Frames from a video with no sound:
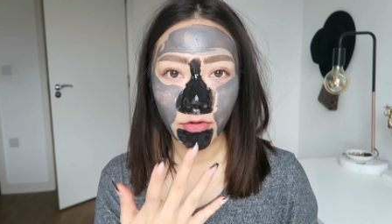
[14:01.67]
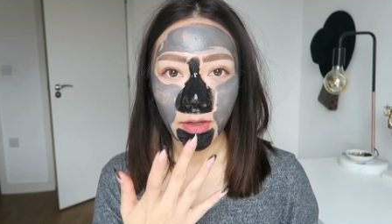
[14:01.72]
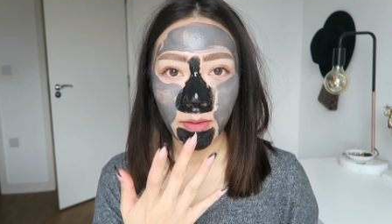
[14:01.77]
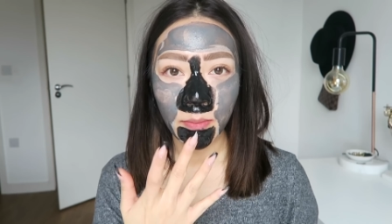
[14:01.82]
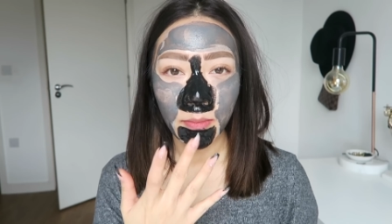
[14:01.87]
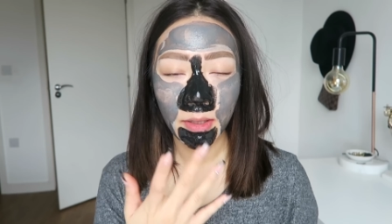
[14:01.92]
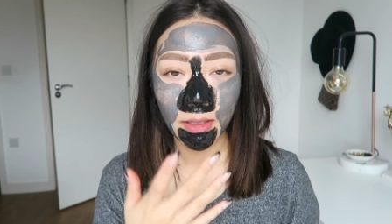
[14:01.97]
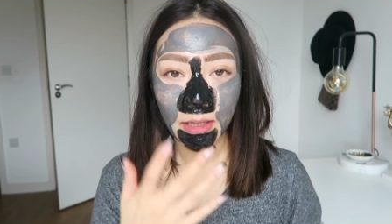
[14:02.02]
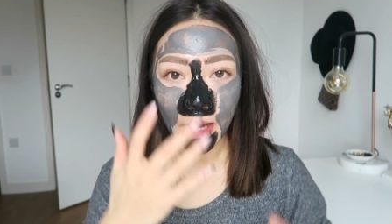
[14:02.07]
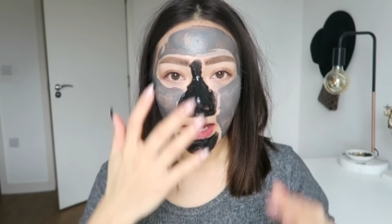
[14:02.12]

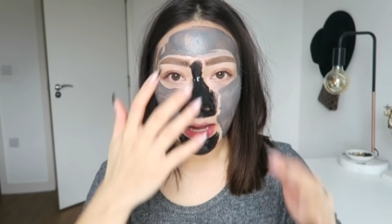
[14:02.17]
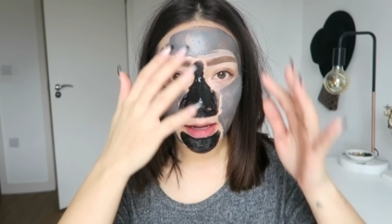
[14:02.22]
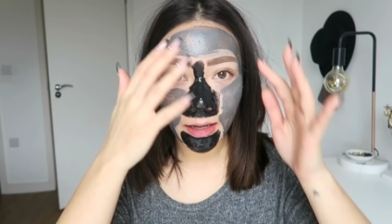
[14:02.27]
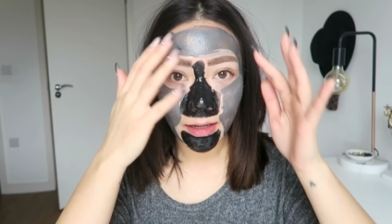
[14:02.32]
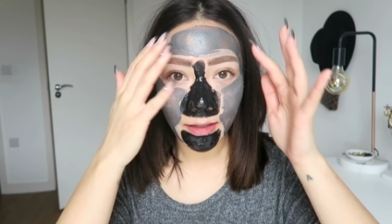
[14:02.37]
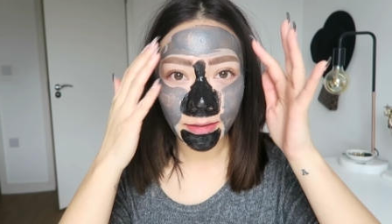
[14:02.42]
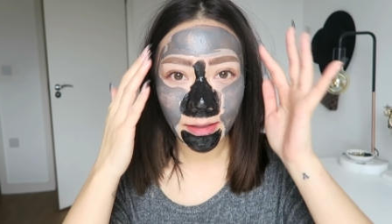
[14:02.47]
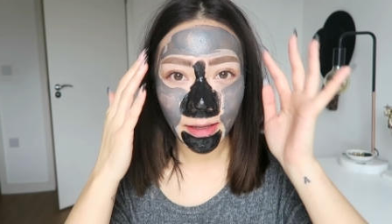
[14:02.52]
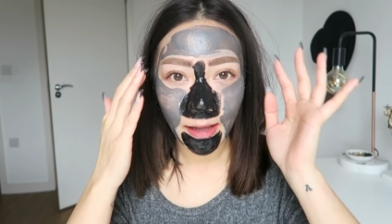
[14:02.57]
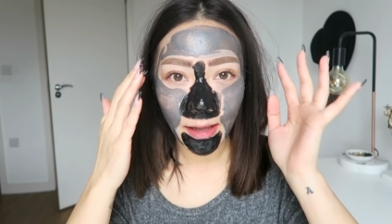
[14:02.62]
treatment
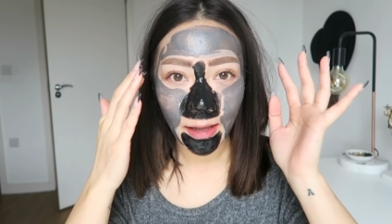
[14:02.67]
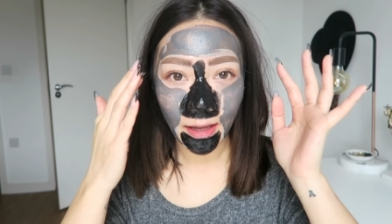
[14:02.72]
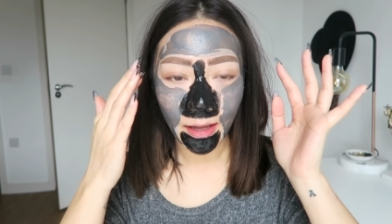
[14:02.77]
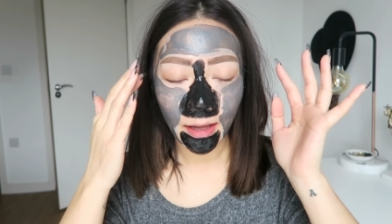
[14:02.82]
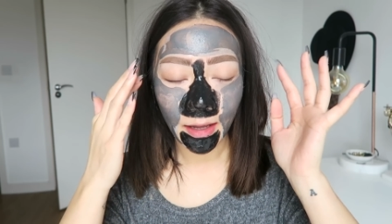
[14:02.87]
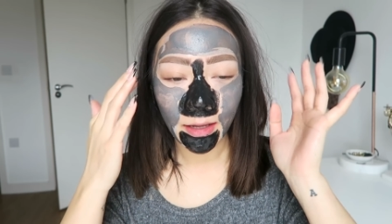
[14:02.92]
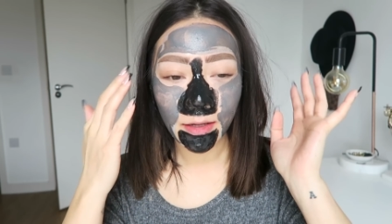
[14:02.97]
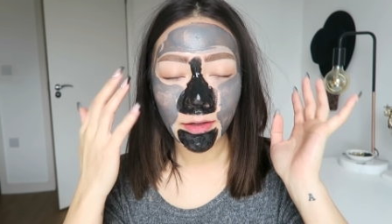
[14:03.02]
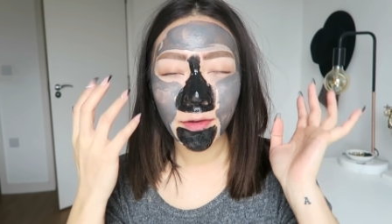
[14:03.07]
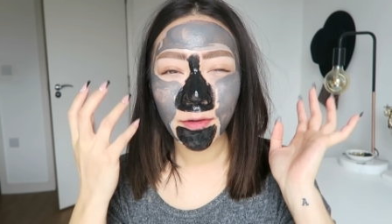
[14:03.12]
and
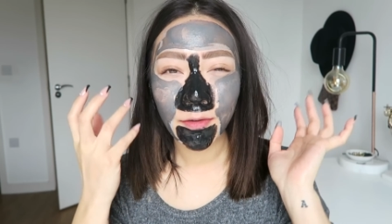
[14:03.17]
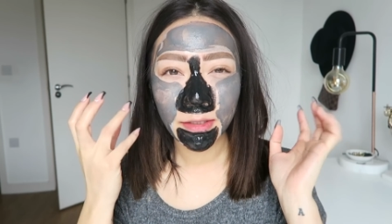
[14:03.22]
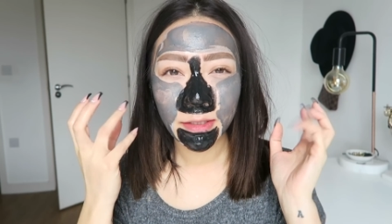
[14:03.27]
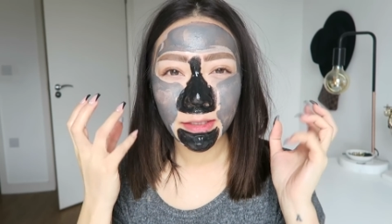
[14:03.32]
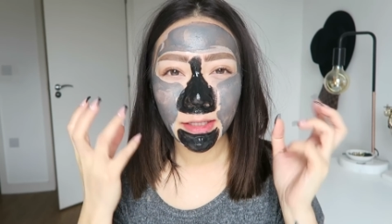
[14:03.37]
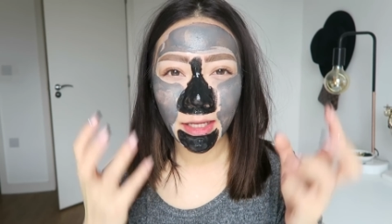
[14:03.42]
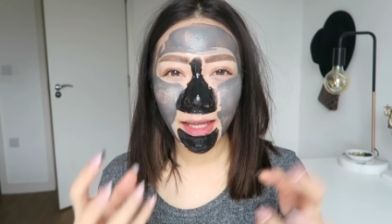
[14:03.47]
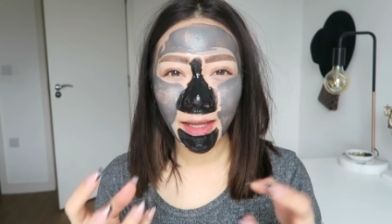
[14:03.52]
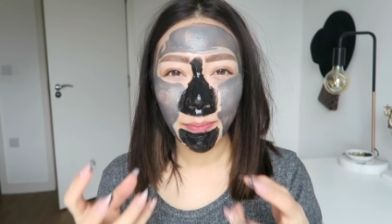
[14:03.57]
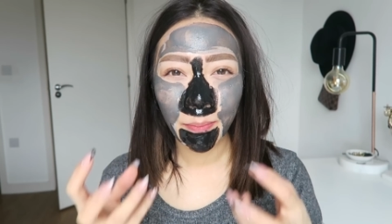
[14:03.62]
a
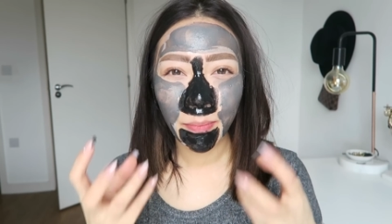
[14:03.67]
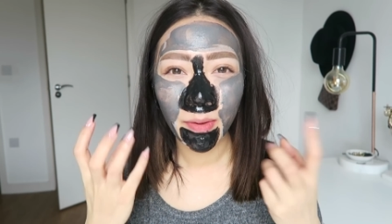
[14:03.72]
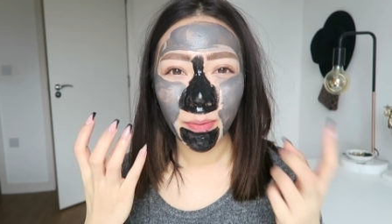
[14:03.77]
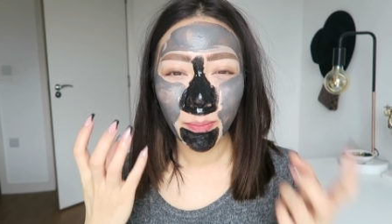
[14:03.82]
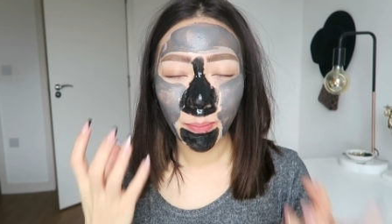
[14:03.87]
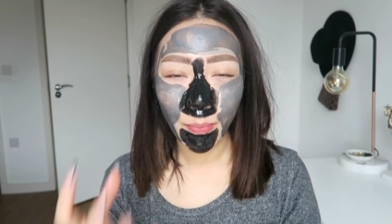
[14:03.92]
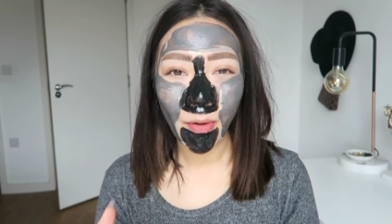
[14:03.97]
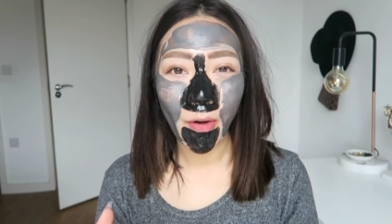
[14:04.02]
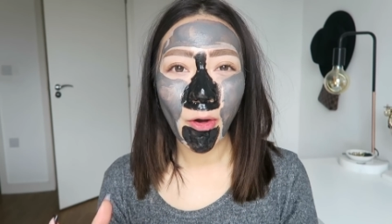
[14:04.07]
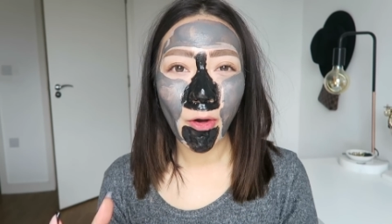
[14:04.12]
deep
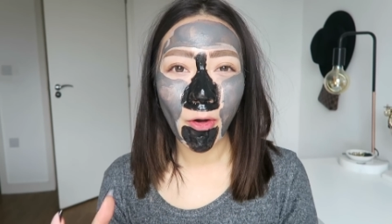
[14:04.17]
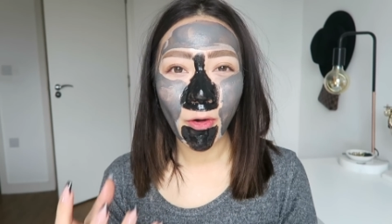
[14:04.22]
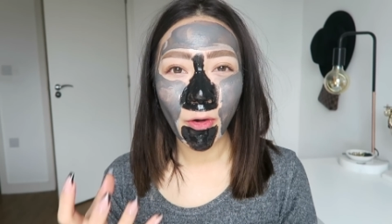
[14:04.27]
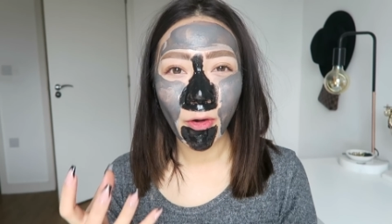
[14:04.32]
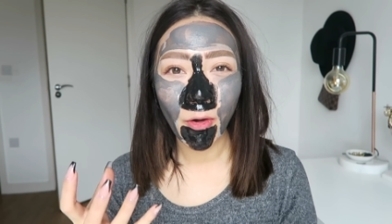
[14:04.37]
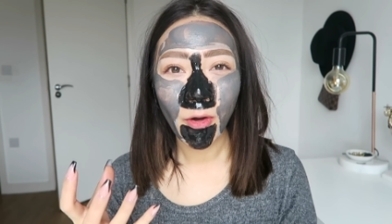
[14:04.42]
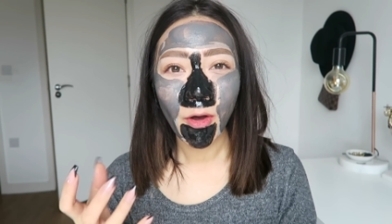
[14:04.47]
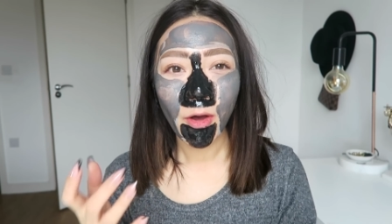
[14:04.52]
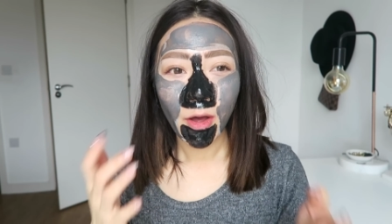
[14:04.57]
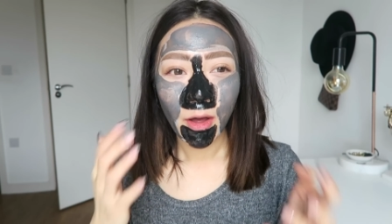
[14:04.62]

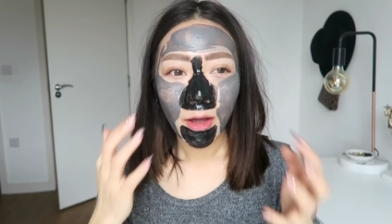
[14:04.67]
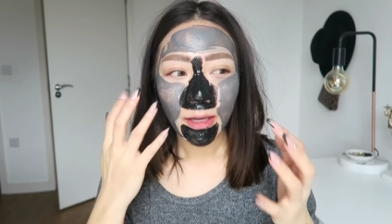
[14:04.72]
pore